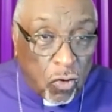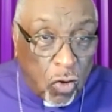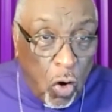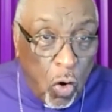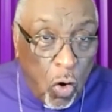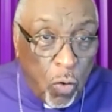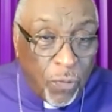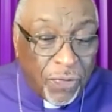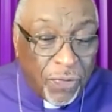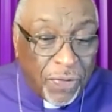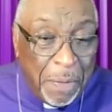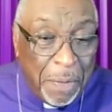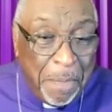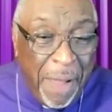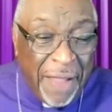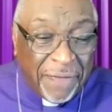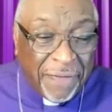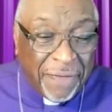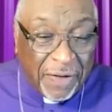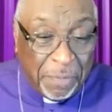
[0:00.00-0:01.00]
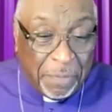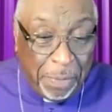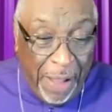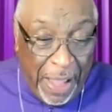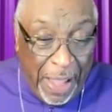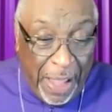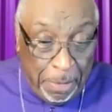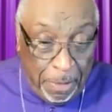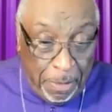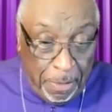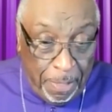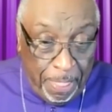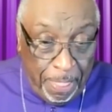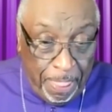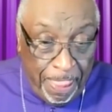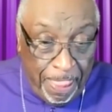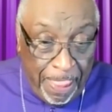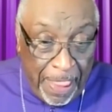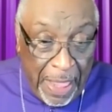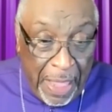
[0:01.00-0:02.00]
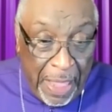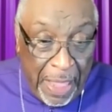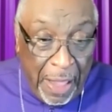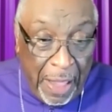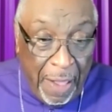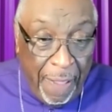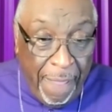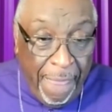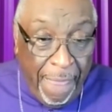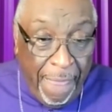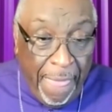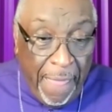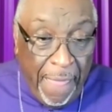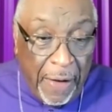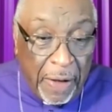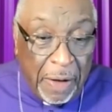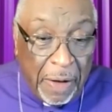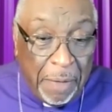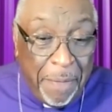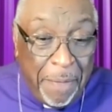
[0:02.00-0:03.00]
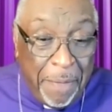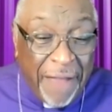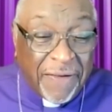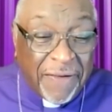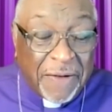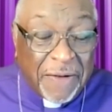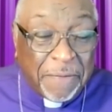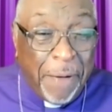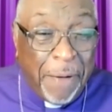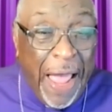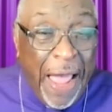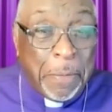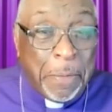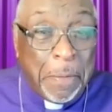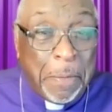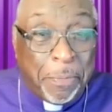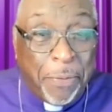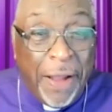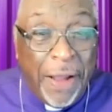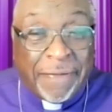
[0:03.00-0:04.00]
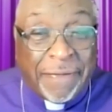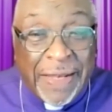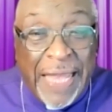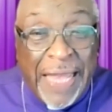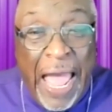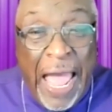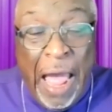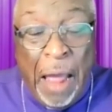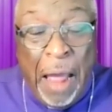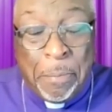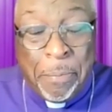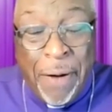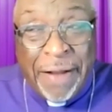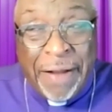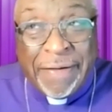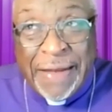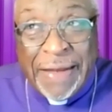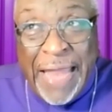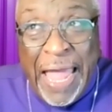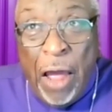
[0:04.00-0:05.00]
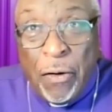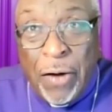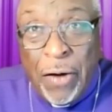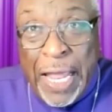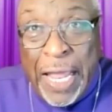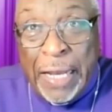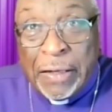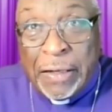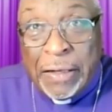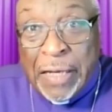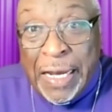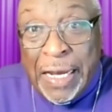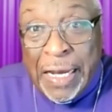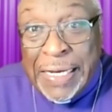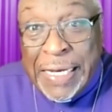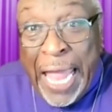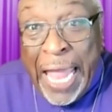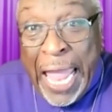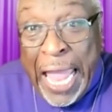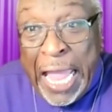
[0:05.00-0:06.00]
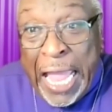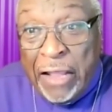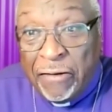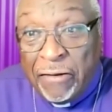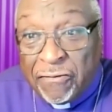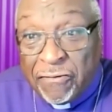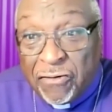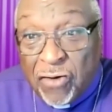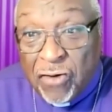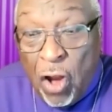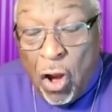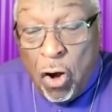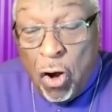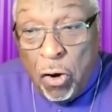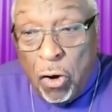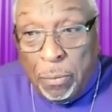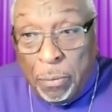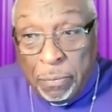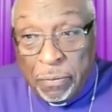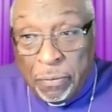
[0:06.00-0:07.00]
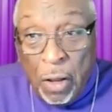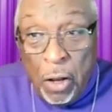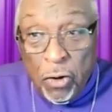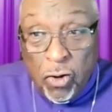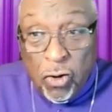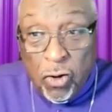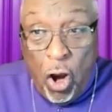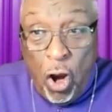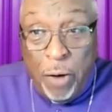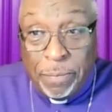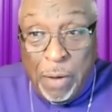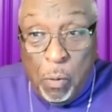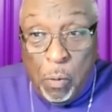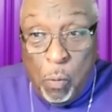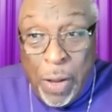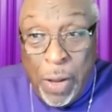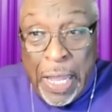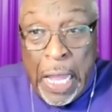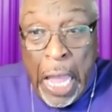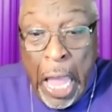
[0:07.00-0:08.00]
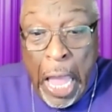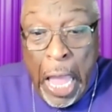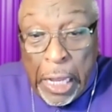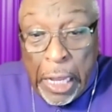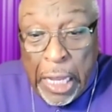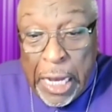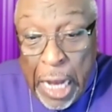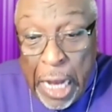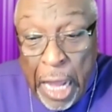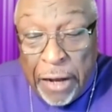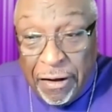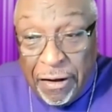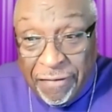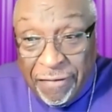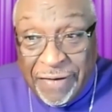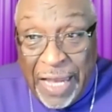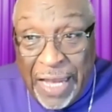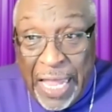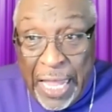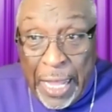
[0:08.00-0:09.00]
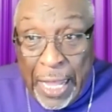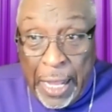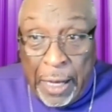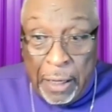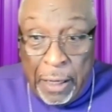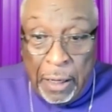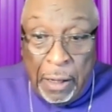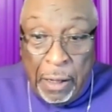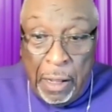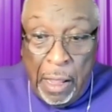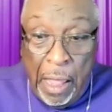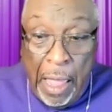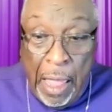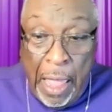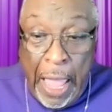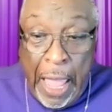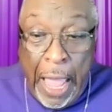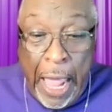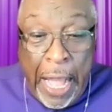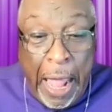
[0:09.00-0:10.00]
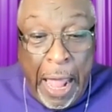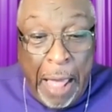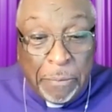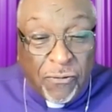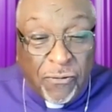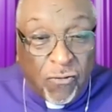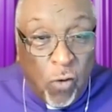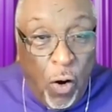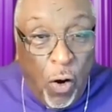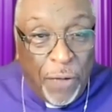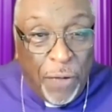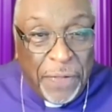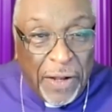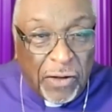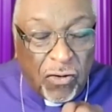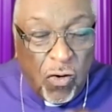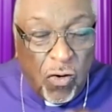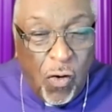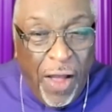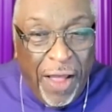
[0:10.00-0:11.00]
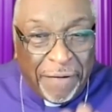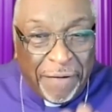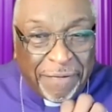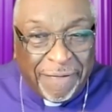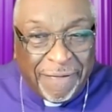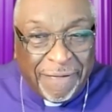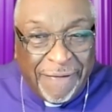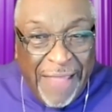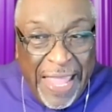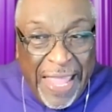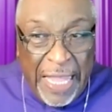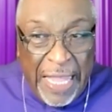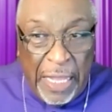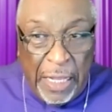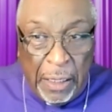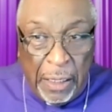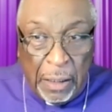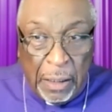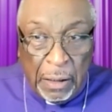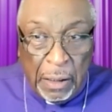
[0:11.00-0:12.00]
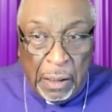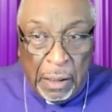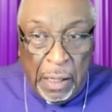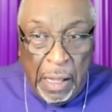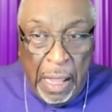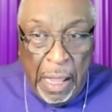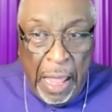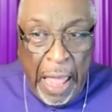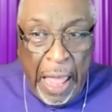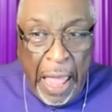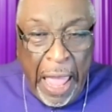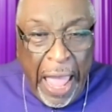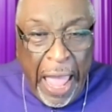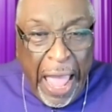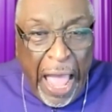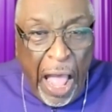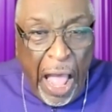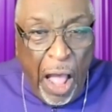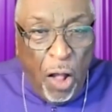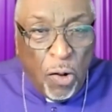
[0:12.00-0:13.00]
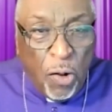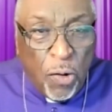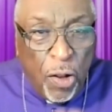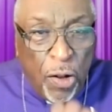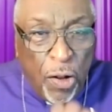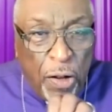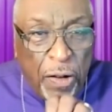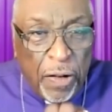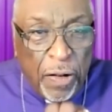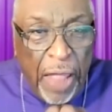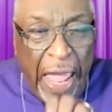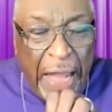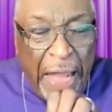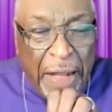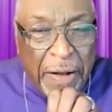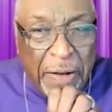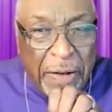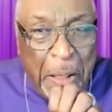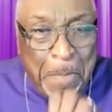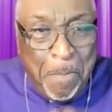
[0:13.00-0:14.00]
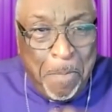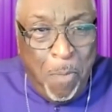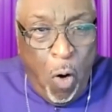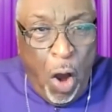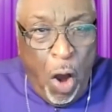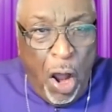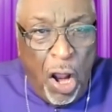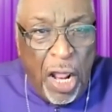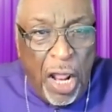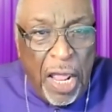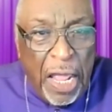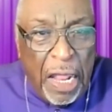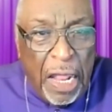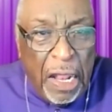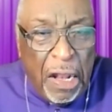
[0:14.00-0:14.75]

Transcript: to the Message Bible. The Message Bible breaks it down, breaks it down in today's terms, terms that we can understand. And I'm sure that you have seen how the more